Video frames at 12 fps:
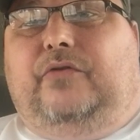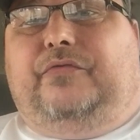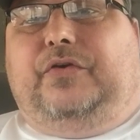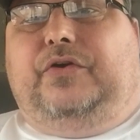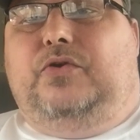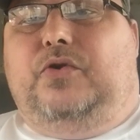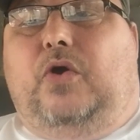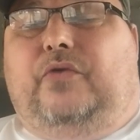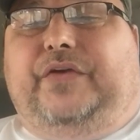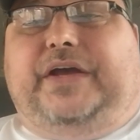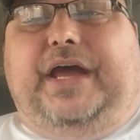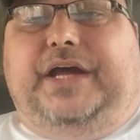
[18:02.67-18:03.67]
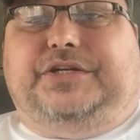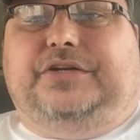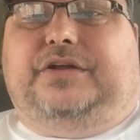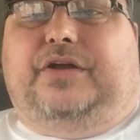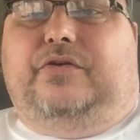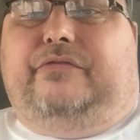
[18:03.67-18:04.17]
for new
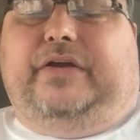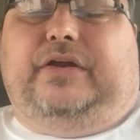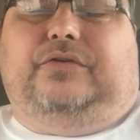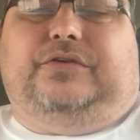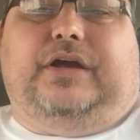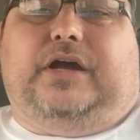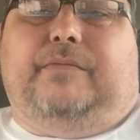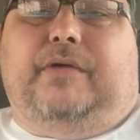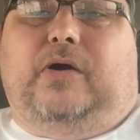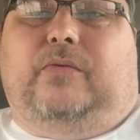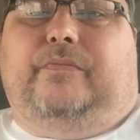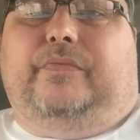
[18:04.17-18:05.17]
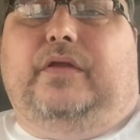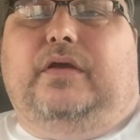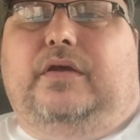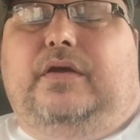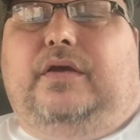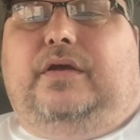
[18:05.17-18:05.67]
notifications on new videos that come out.
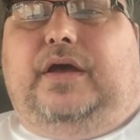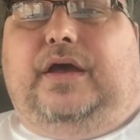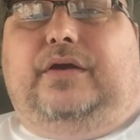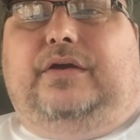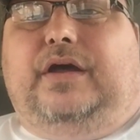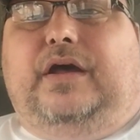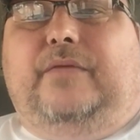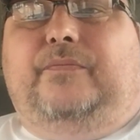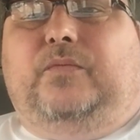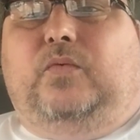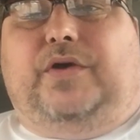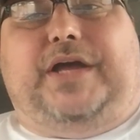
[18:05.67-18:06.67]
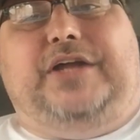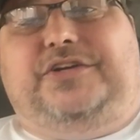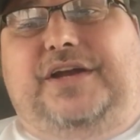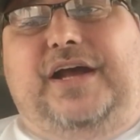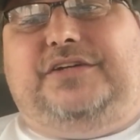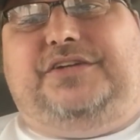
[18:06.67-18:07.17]
And we'll catch
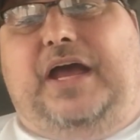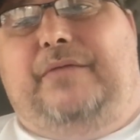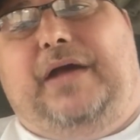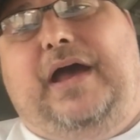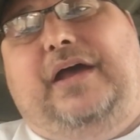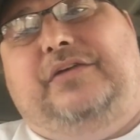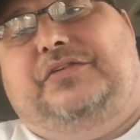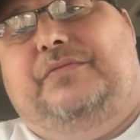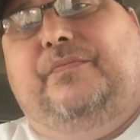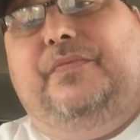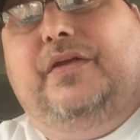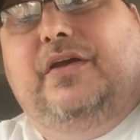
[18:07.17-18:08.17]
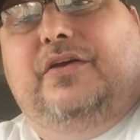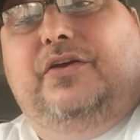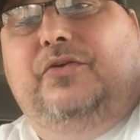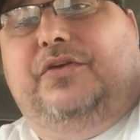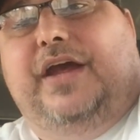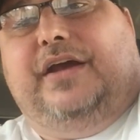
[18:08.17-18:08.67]
you next time, guys.
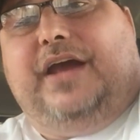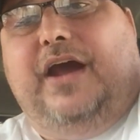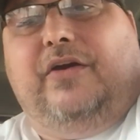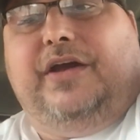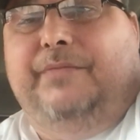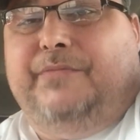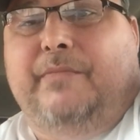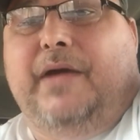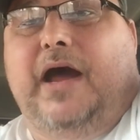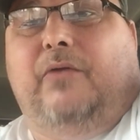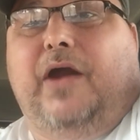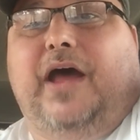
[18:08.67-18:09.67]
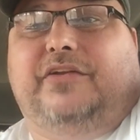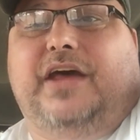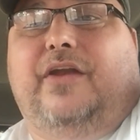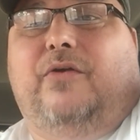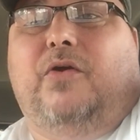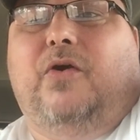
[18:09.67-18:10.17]
You take care. Keep them hot rods
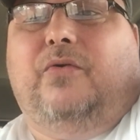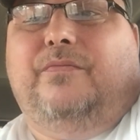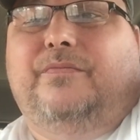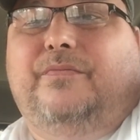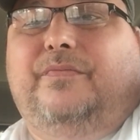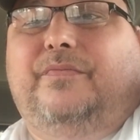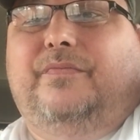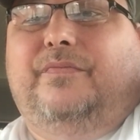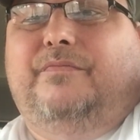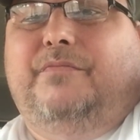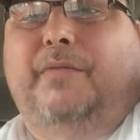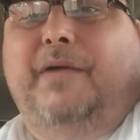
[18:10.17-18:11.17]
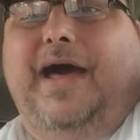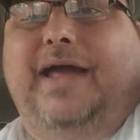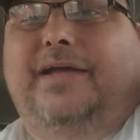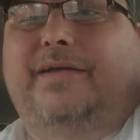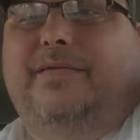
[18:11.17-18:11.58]
on the road. Bye-bye.